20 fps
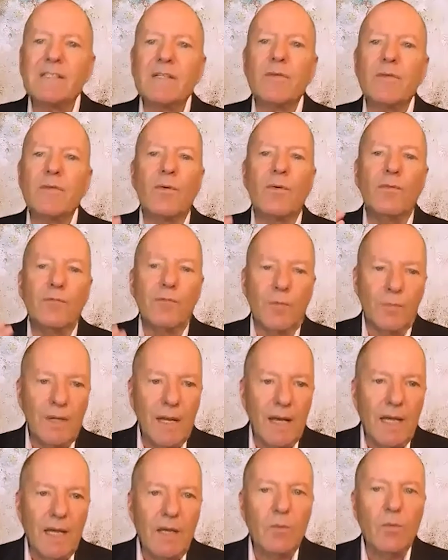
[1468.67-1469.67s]
true from
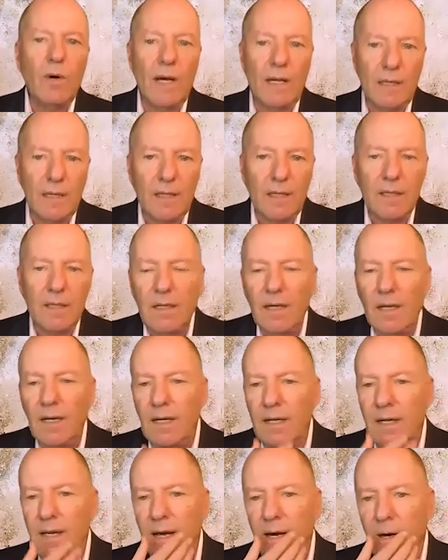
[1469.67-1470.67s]
day one until
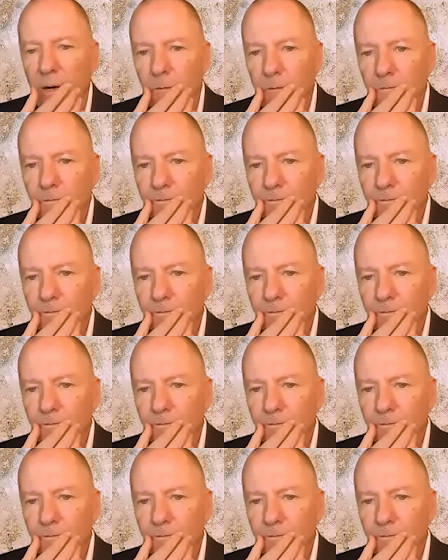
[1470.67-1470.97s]
now,